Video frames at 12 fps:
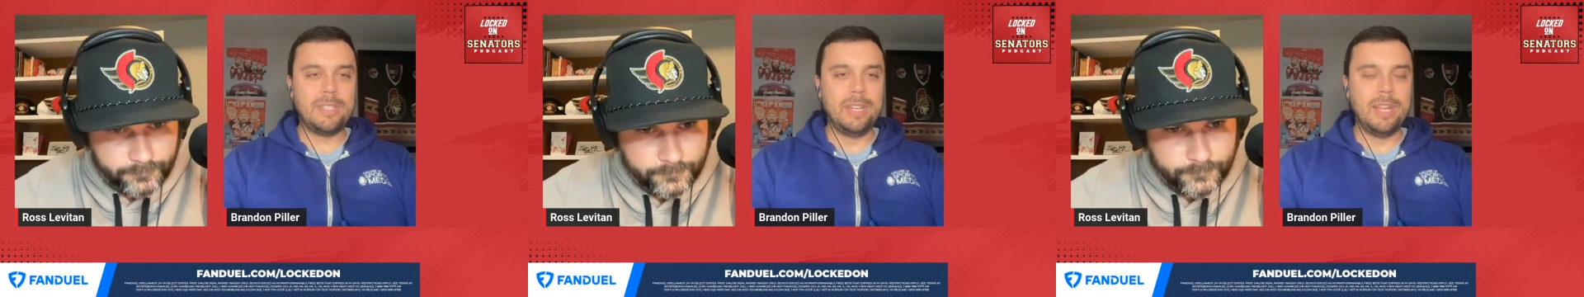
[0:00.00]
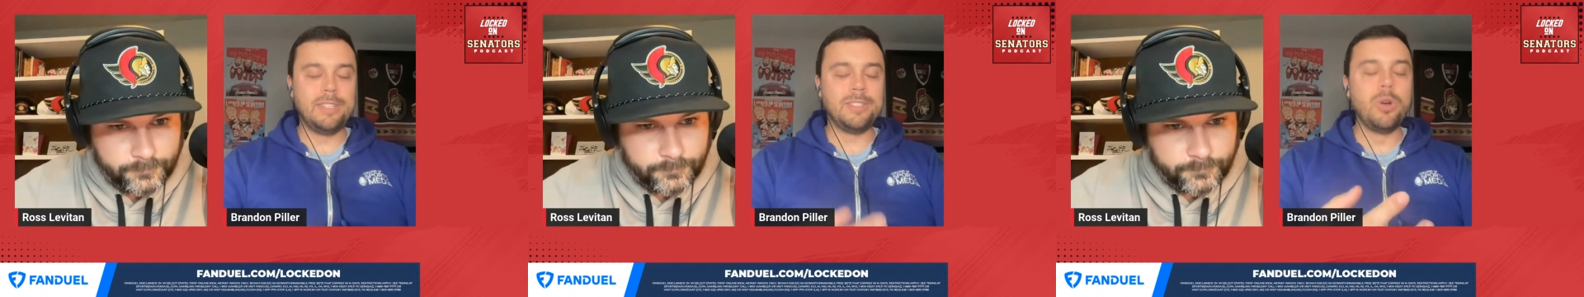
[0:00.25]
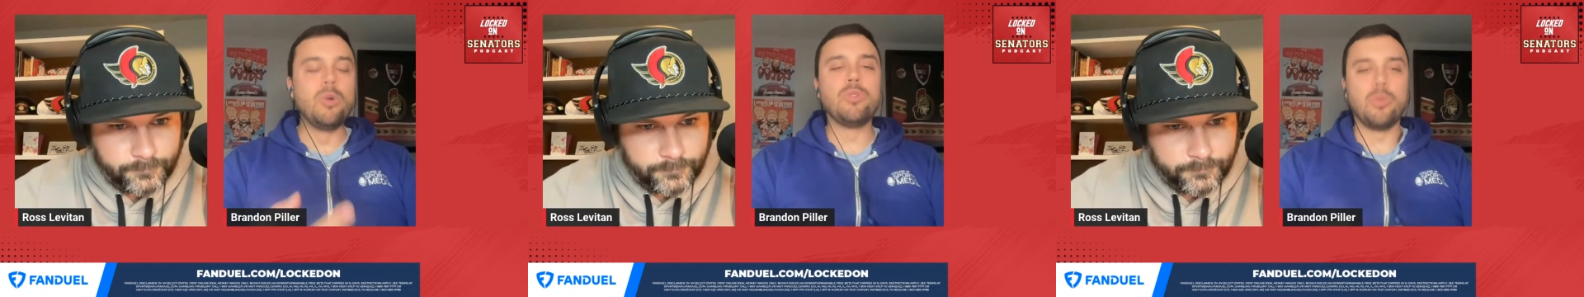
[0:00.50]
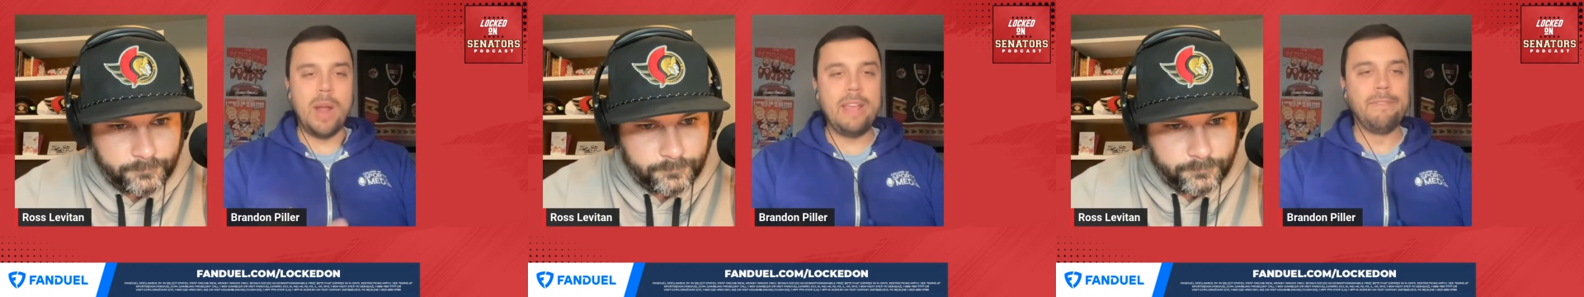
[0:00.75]
Speaker 1: it's so
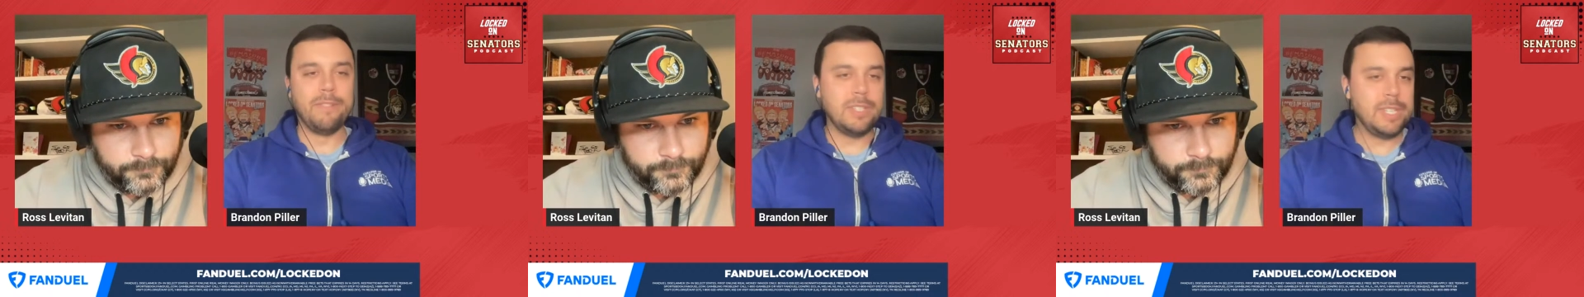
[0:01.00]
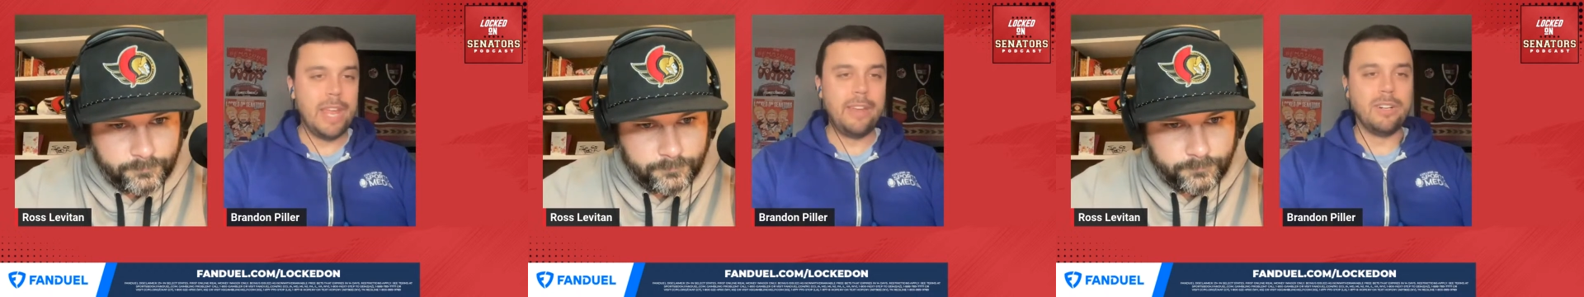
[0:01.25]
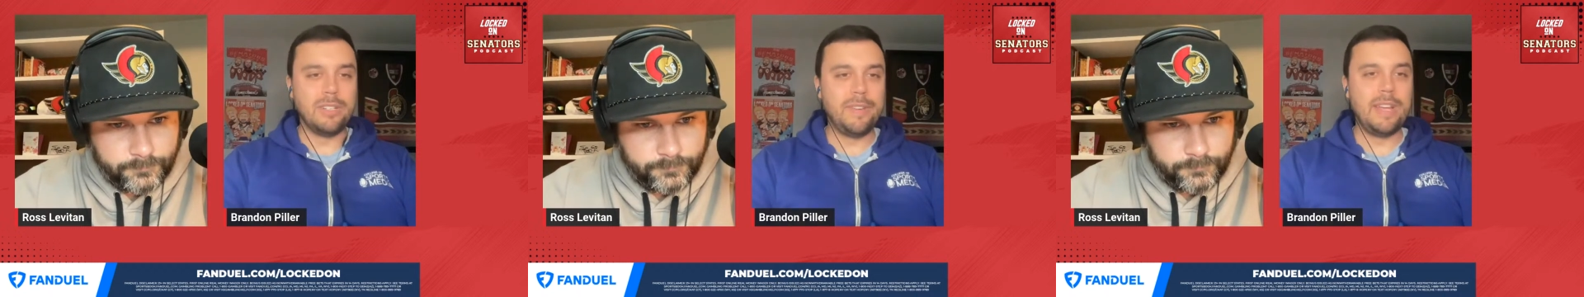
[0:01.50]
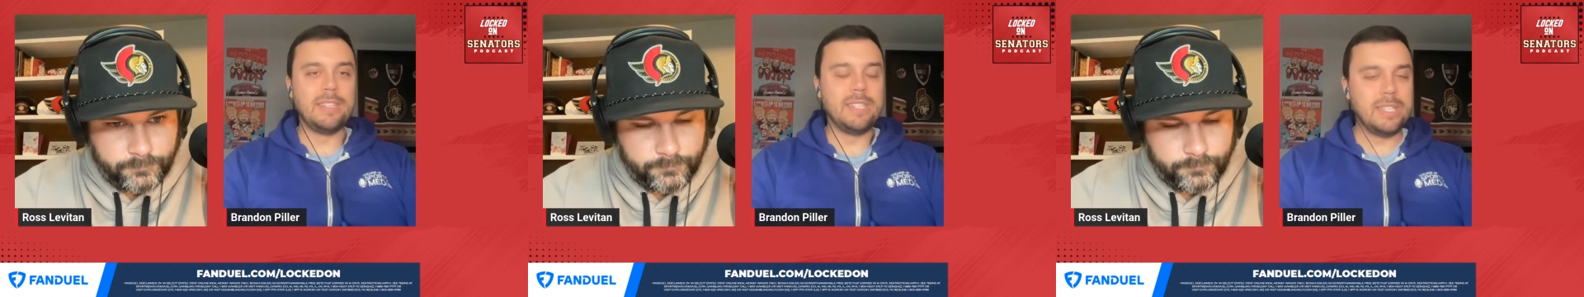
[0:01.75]
great for Senators
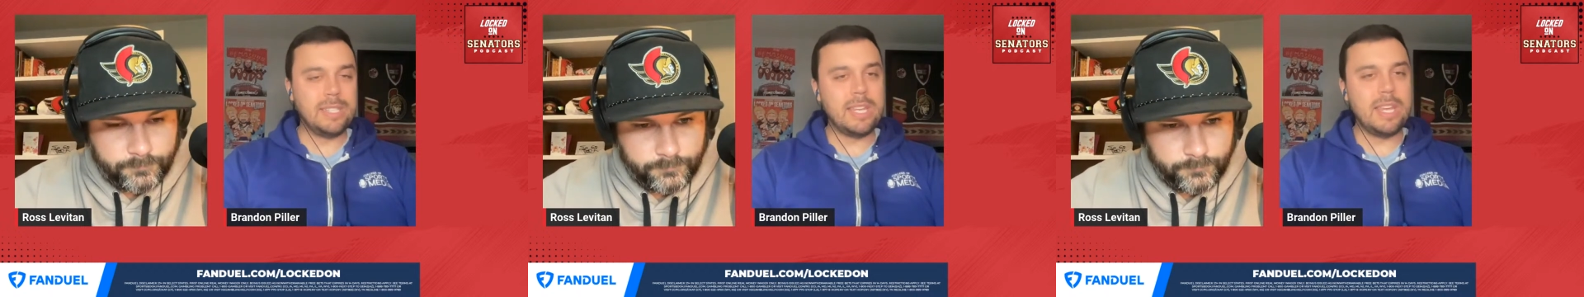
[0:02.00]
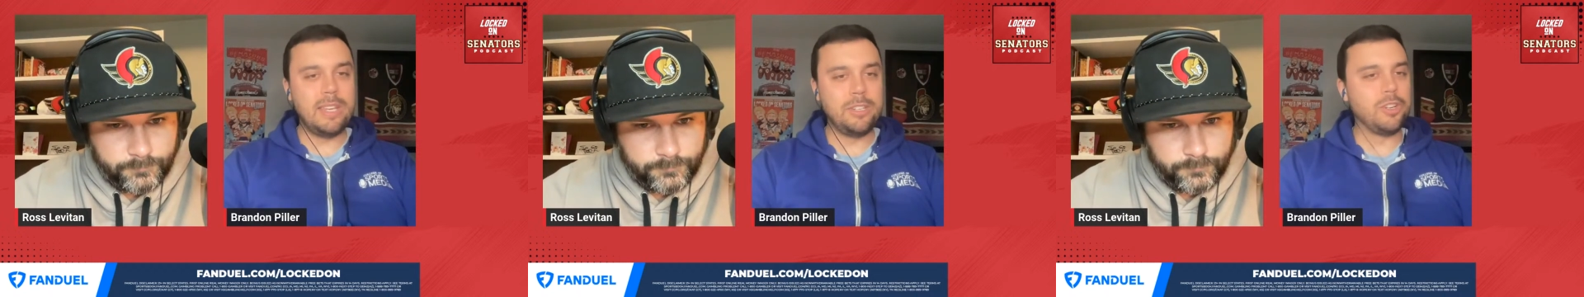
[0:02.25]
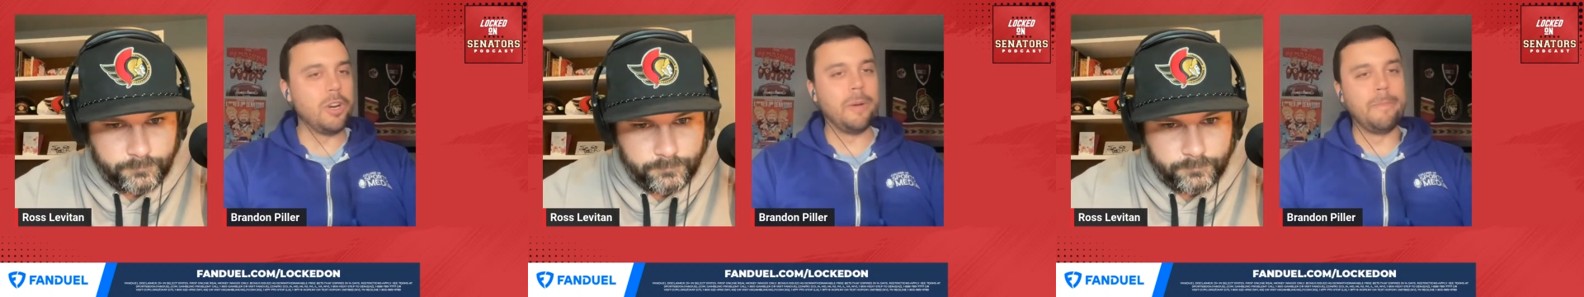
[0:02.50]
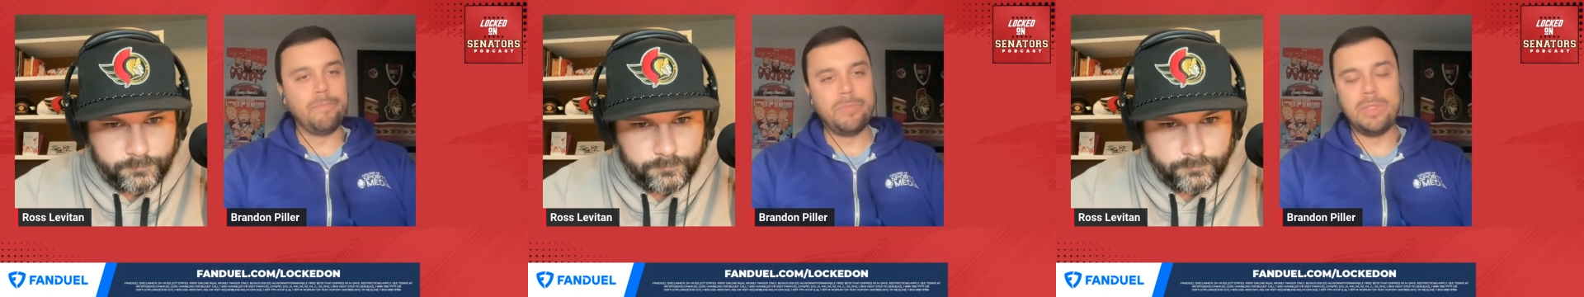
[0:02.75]
fans to see.
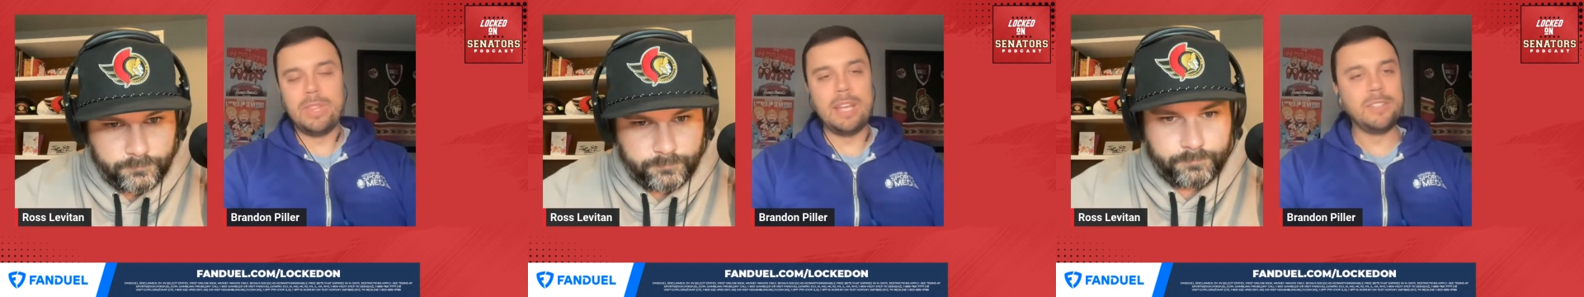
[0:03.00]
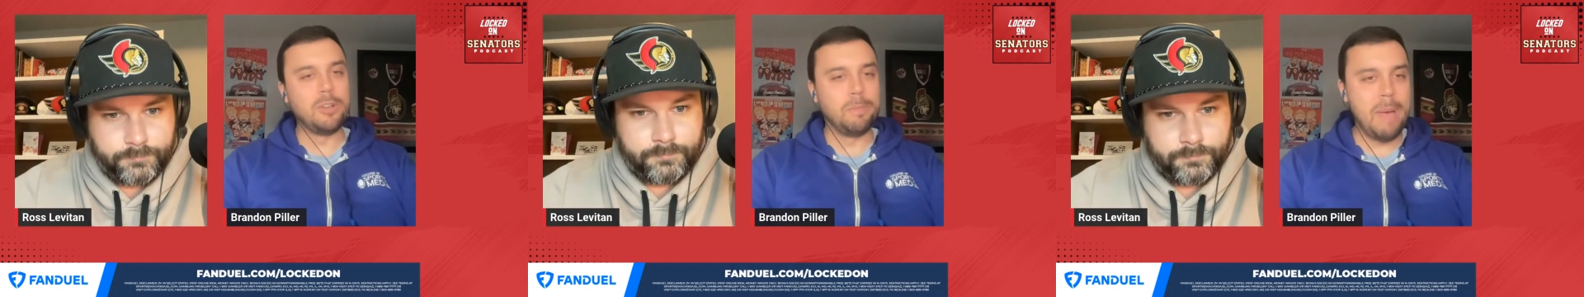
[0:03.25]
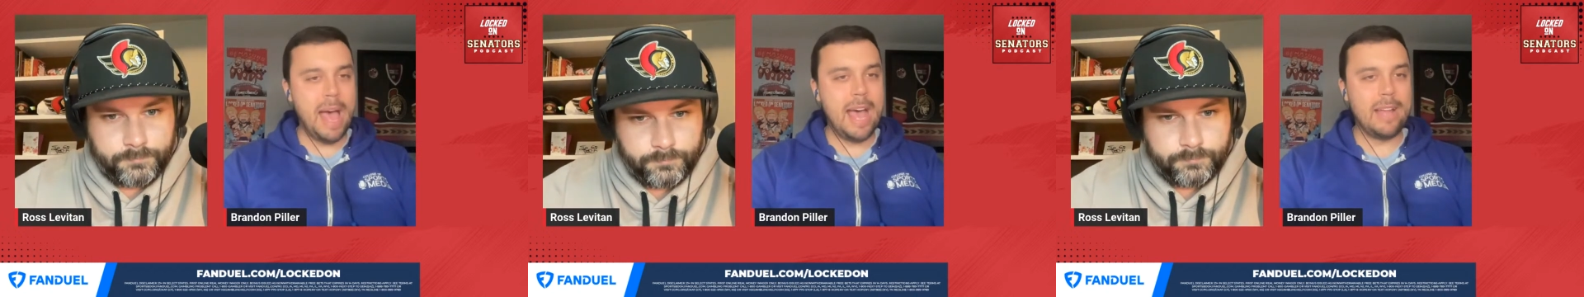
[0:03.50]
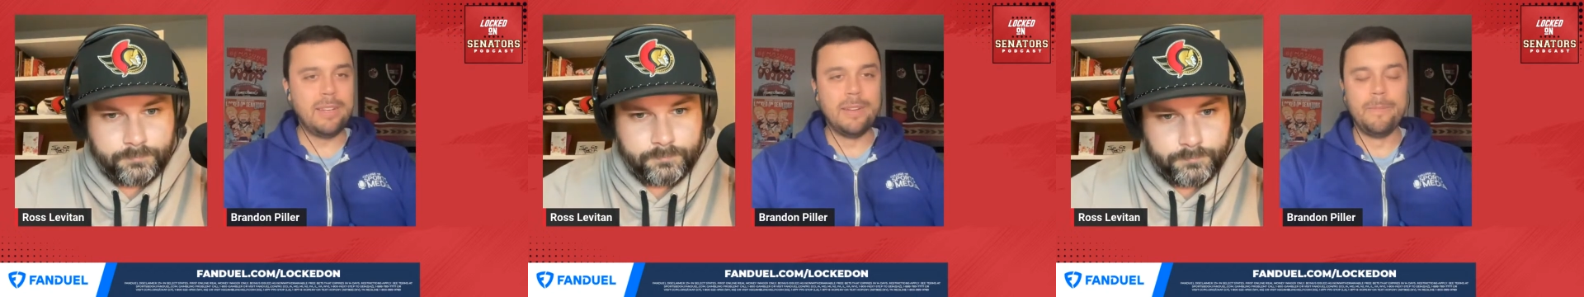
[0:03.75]
Sure, things are
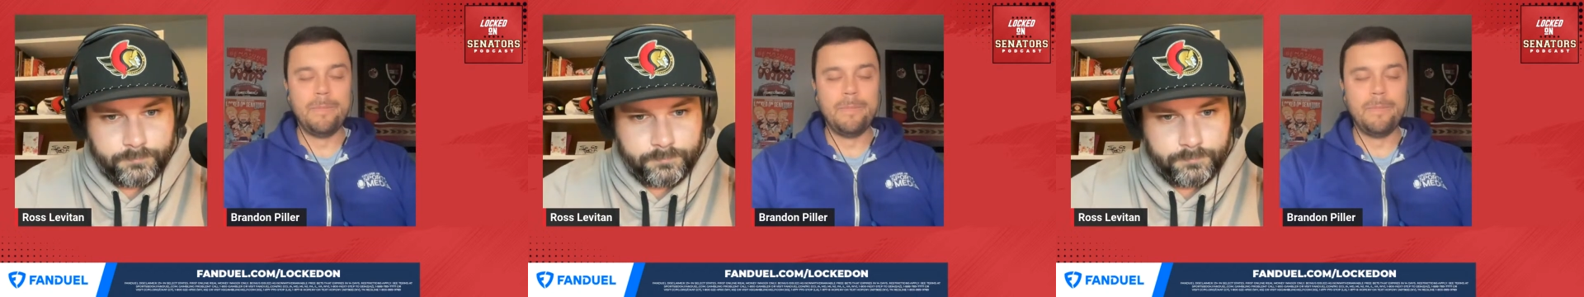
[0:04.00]
bad.